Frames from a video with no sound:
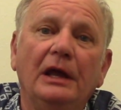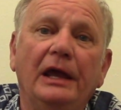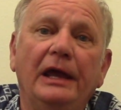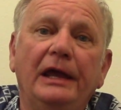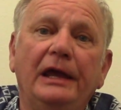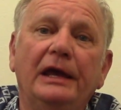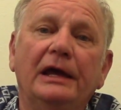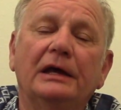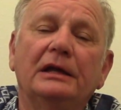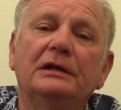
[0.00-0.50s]

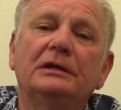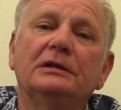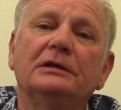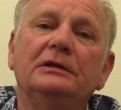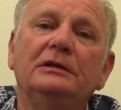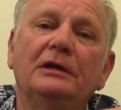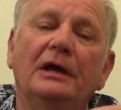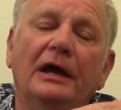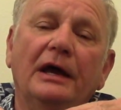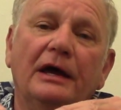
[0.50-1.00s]

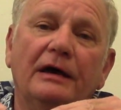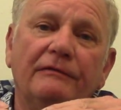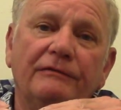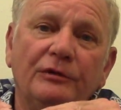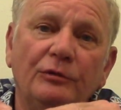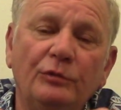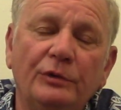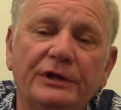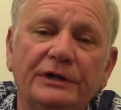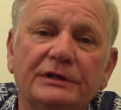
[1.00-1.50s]
And you have
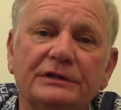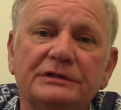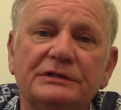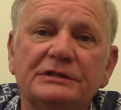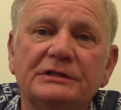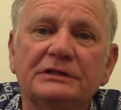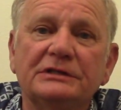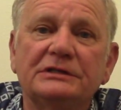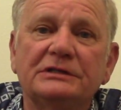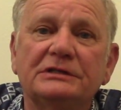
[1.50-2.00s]
the
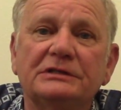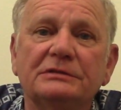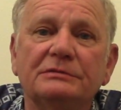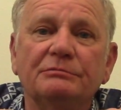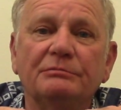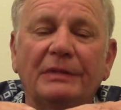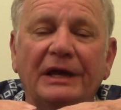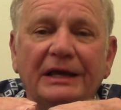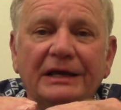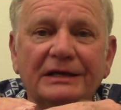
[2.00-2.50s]
witnesses
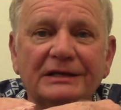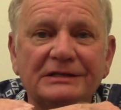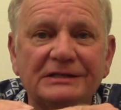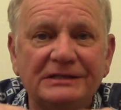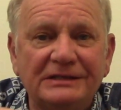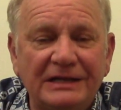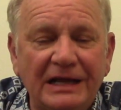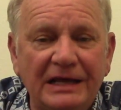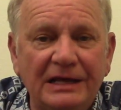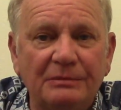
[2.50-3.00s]
make a
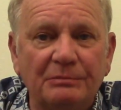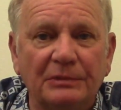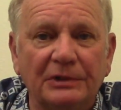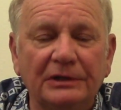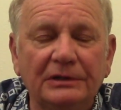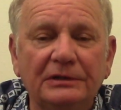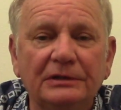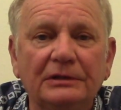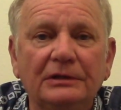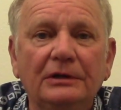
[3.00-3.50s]

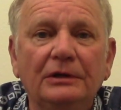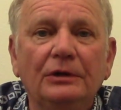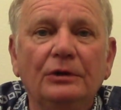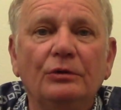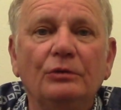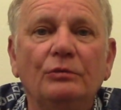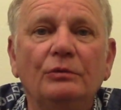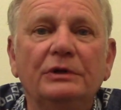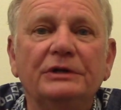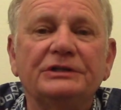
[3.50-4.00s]
statement
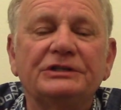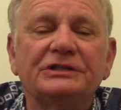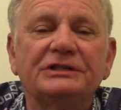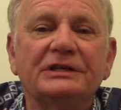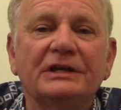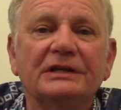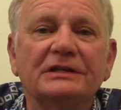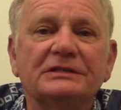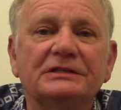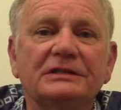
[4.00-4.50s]
which
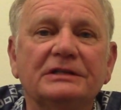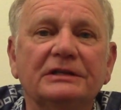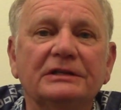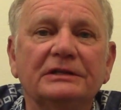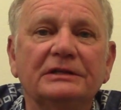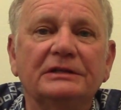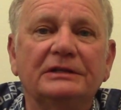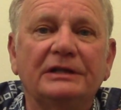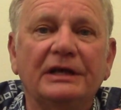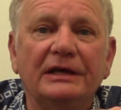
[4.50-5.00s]
says
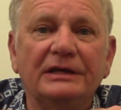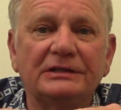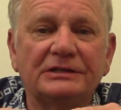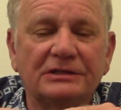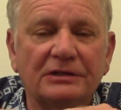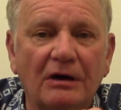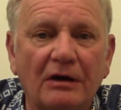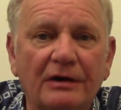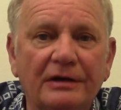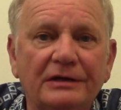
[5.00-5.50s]
that they
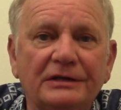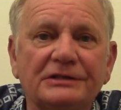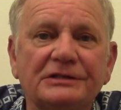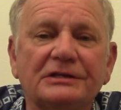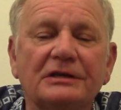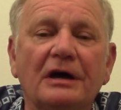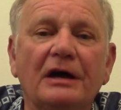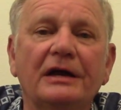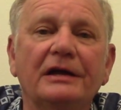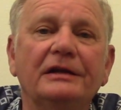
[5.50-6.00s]
saw you
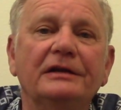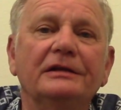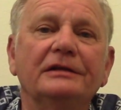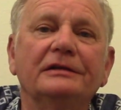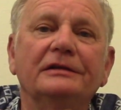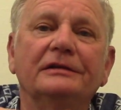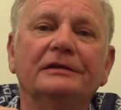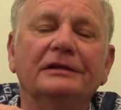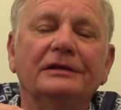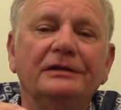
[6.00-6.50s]
sign
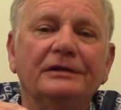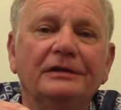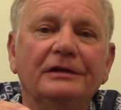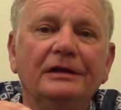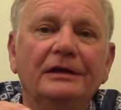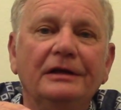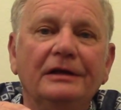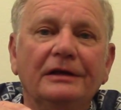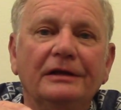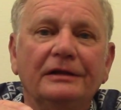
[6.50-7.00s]
it and that
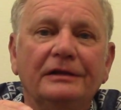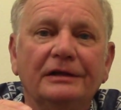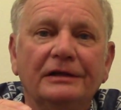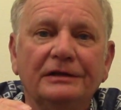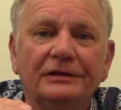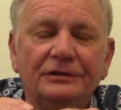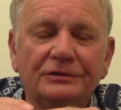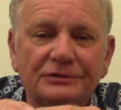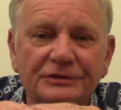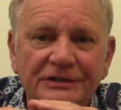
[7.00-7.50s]

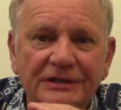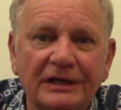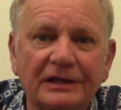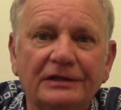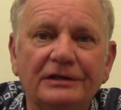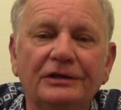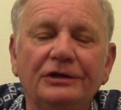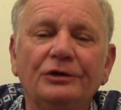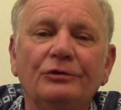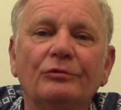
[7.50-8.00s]
that you
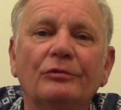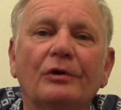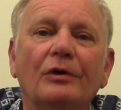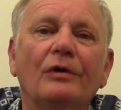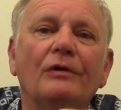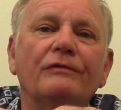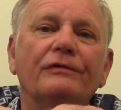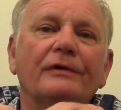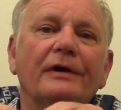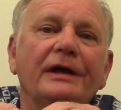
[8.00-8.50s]
said that you were
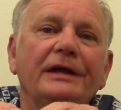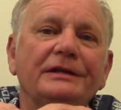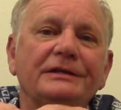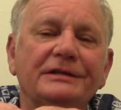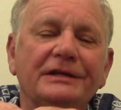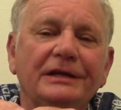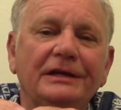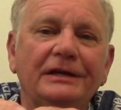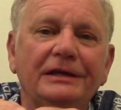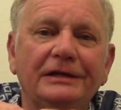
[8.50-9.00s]
over
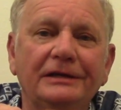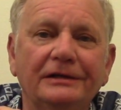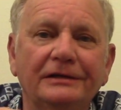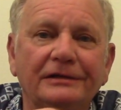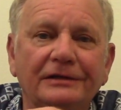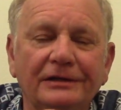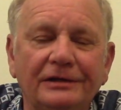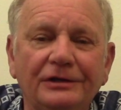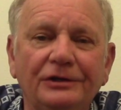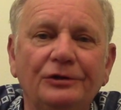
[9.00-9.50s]
18
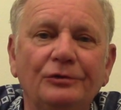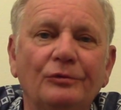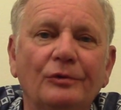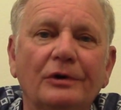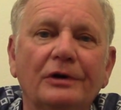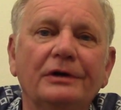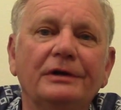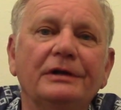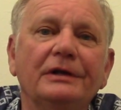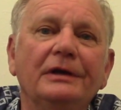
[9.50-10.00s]
and that you
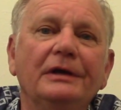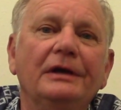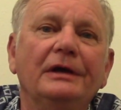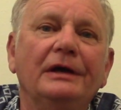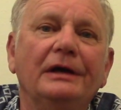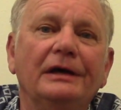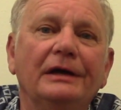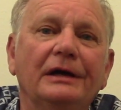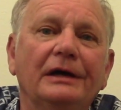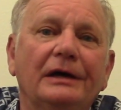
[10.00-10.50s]
weren't
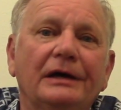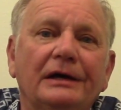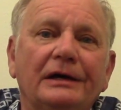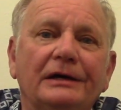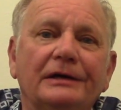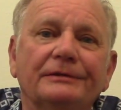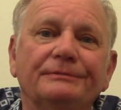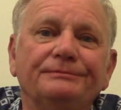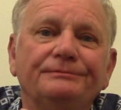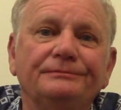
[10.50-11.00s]

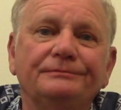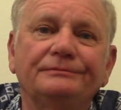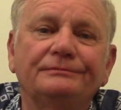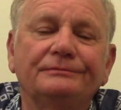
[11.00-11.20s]
uh,